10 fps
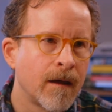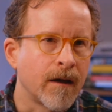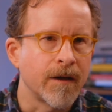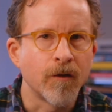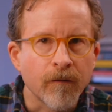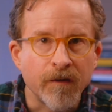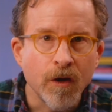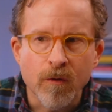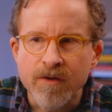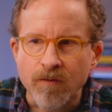Uh, your
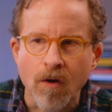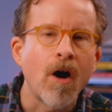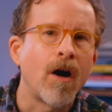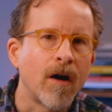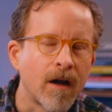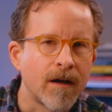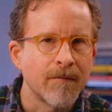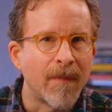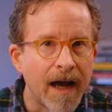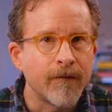view is wrong,
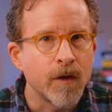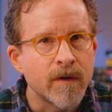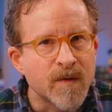my view